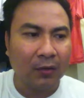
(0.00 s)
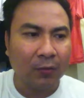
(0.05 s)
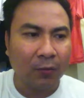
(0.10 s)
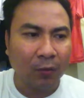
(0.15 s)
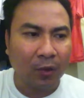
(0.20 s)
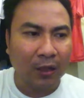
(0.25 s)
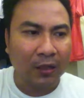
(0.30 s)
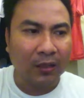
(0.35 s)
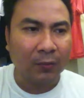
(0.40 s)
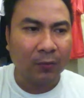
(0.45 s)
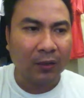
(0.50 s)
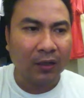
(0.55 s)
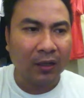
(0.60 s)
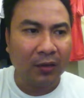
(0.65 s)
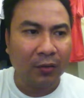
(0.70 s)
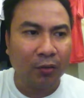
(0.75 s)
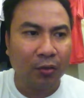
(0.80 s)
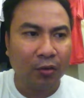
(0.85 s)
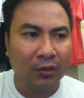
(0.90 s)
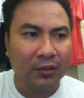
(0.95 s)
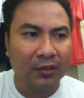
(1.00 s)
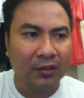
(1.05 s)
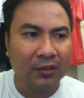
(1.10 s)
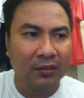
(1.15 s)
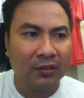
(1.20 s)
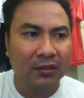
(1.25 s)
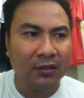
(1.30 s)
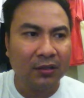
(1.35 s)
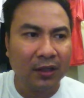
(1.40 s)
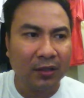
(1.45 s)
what, will I hold
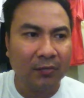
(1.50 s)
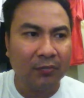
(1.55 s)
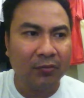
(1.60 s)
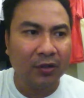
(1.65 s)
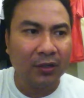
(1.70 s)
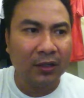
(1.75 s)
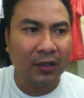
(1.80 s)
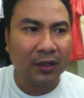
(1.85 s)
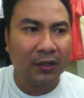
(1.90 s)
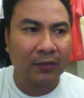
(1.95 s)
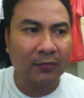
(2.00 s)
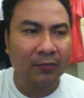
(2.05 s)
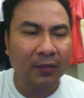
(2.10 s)
them or not?